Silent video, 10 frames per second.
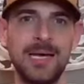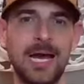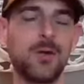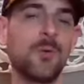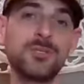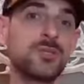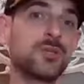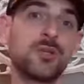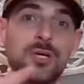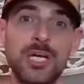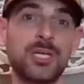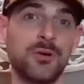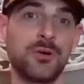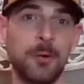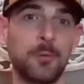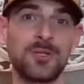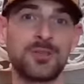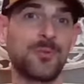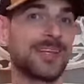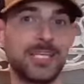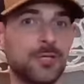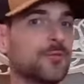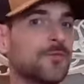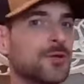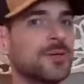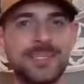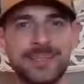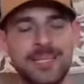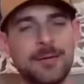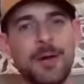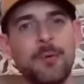I don't want you to look at your network the way that you've looked at them.